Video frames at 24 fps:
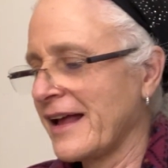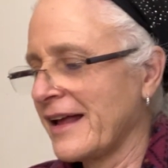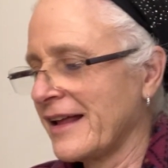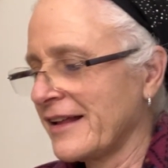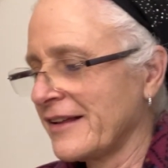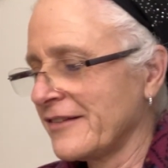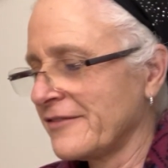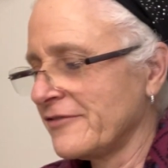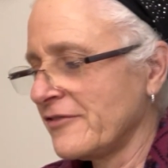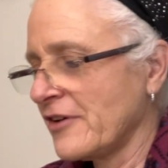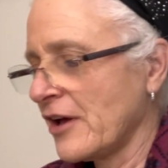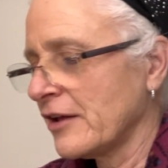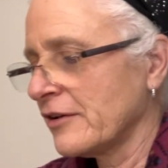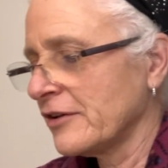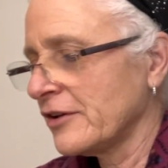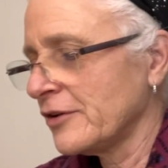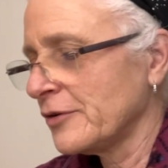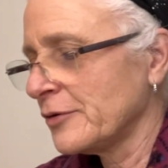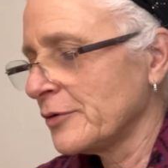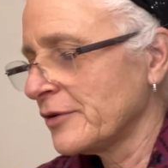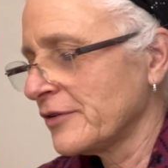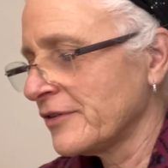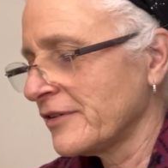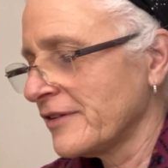
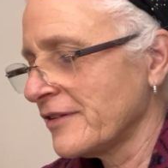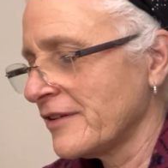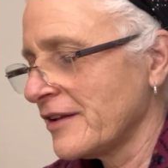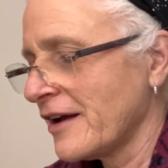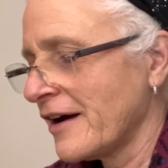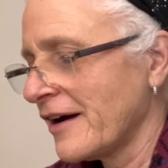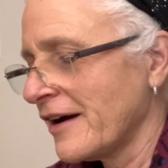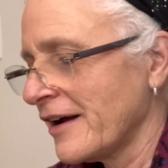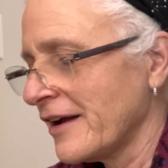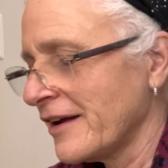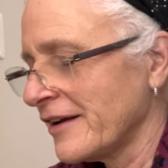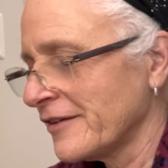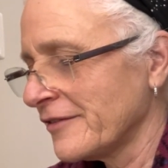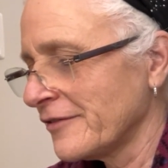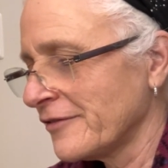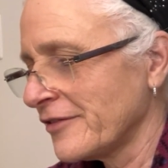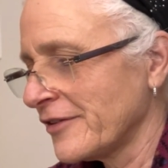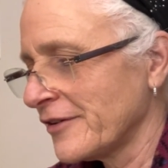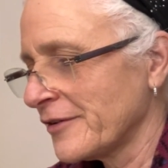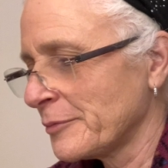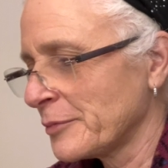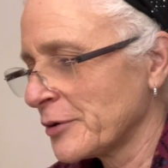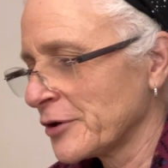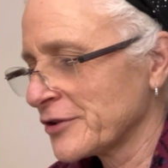value is in the eye of
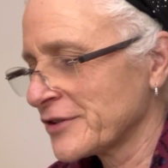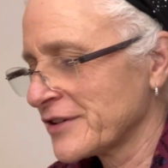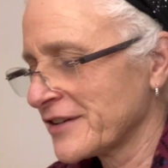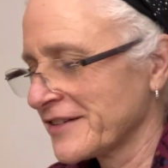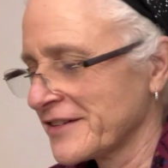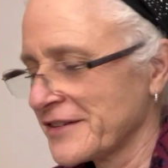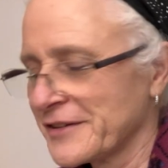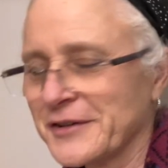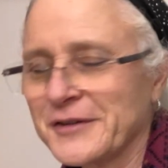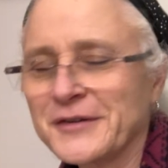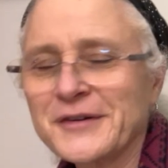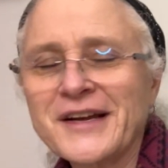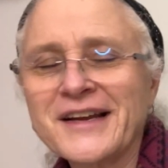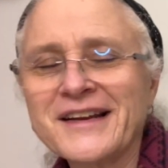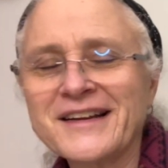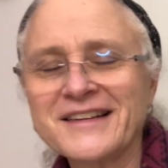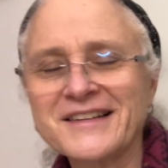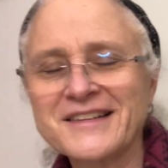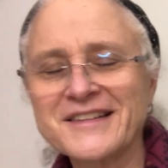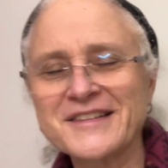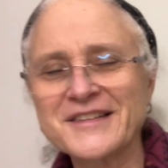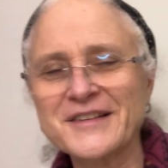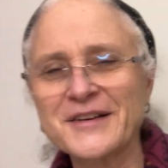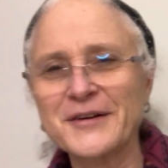the purchaser, right?
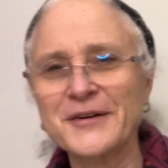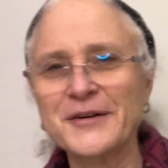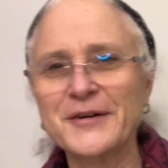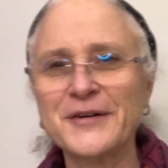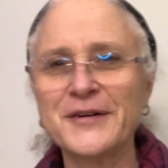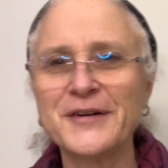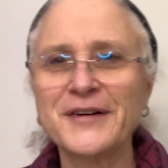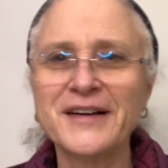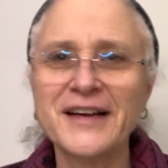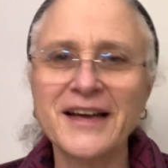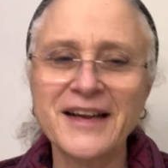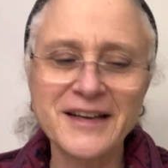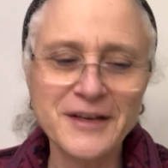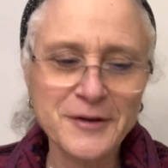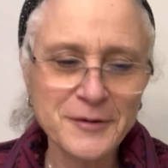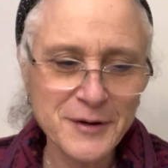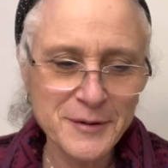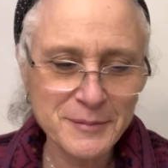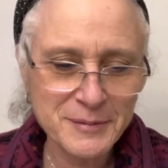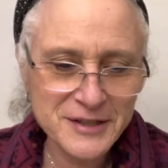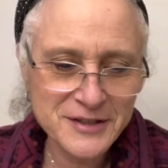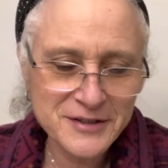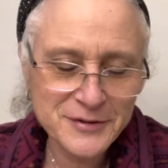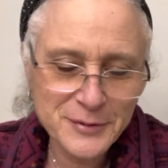So anywhere
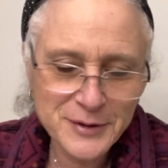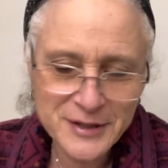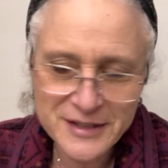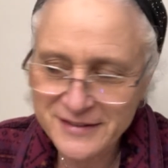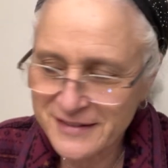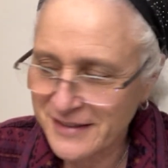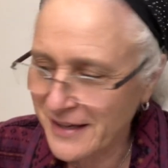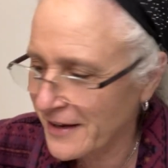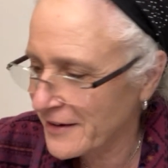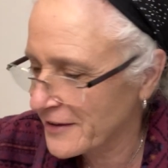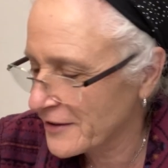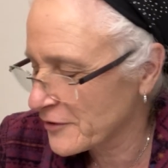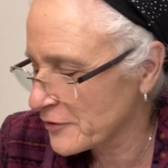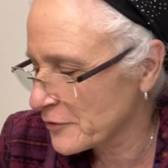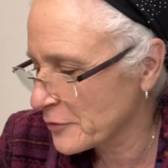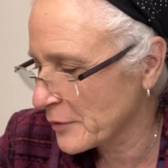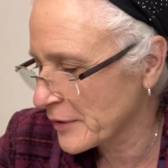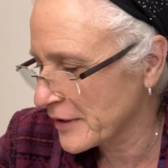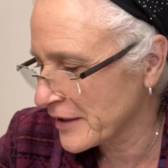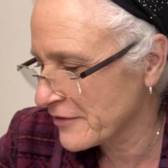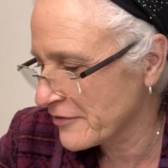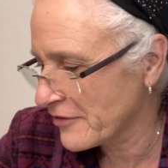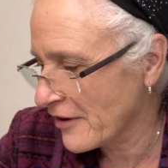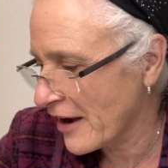between 10 and
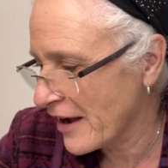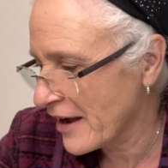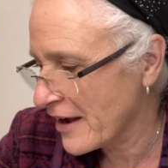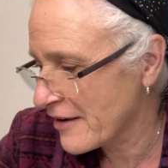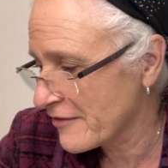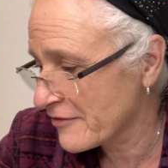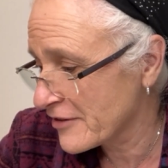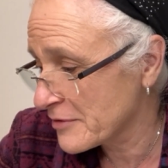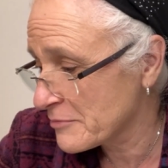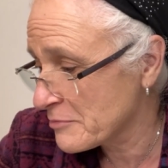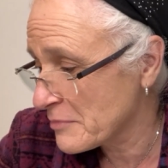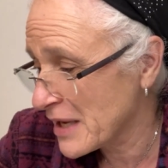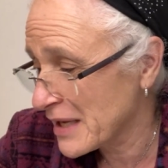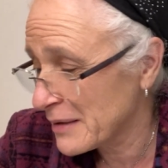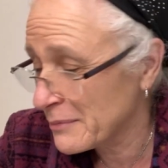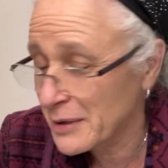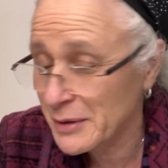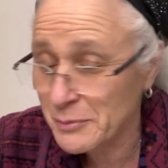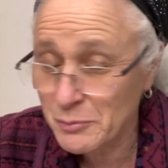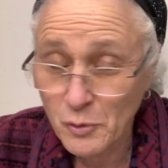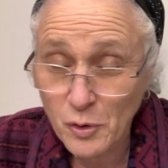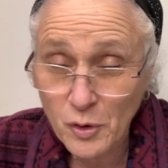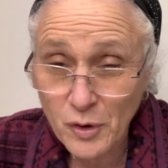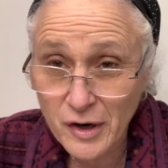25 and maybe
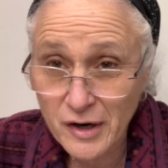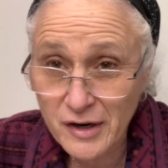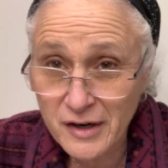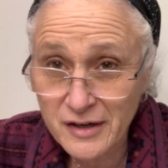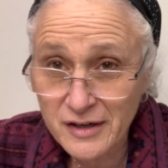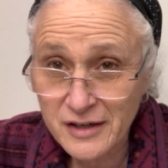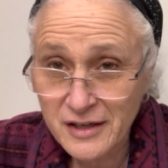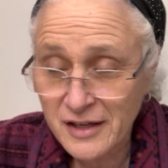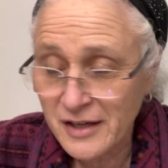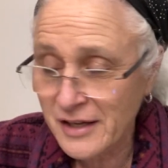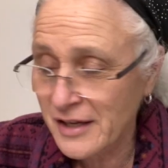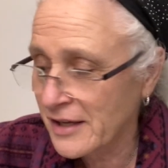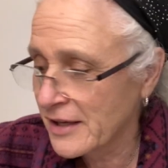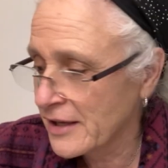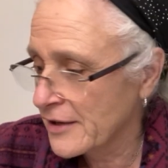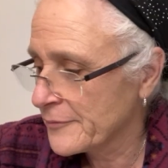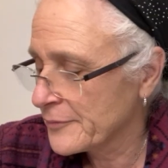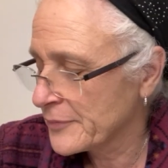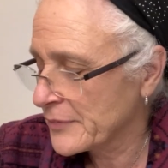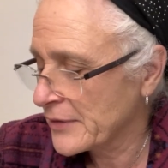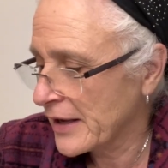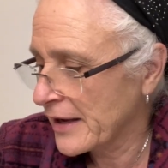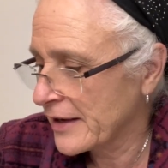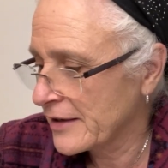more.
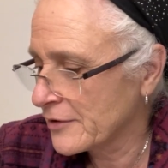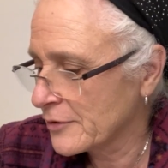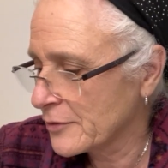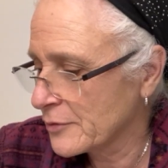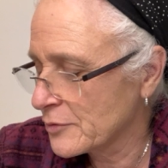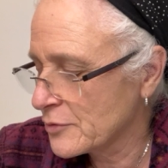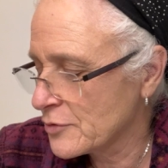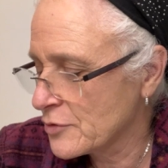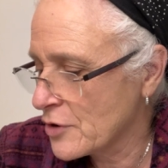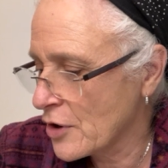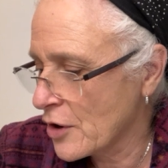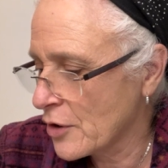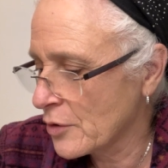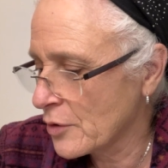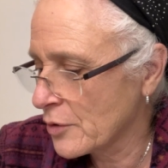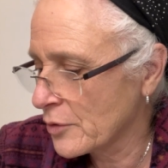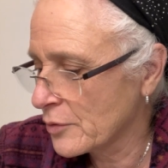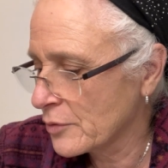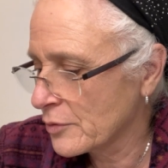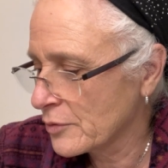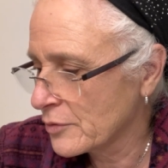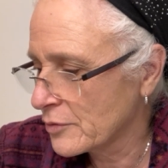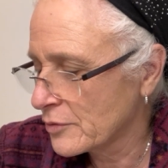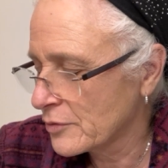I don't
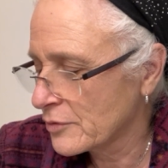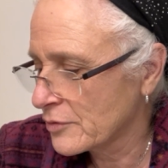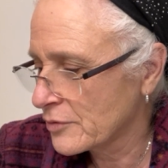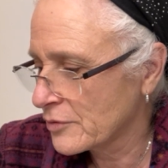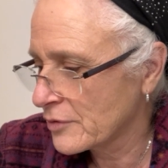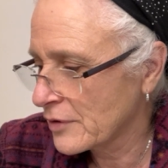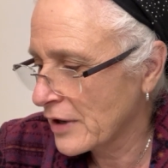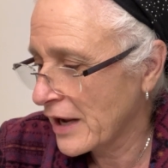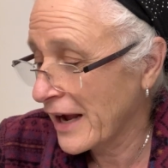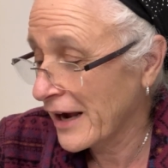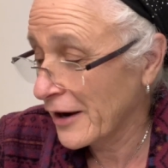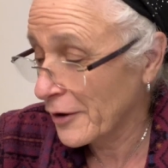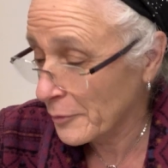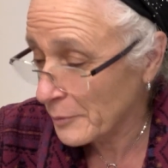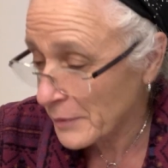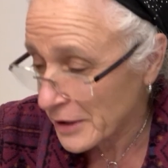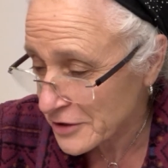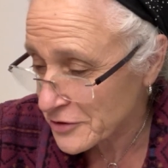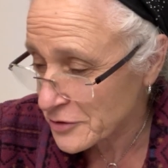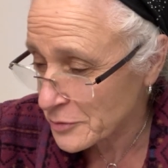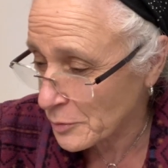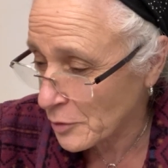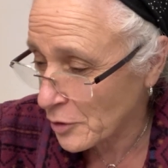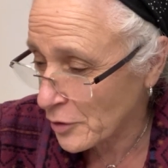know how
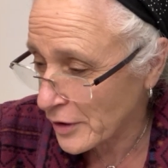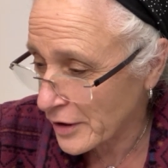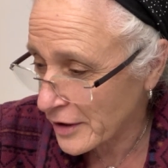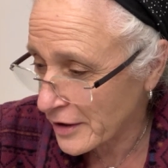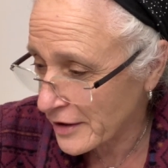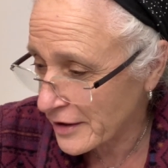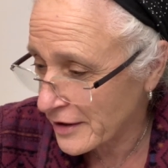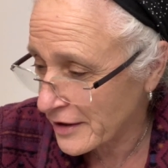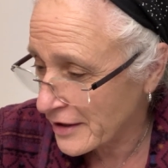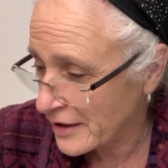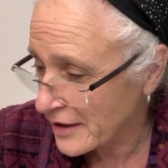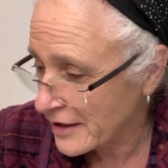much more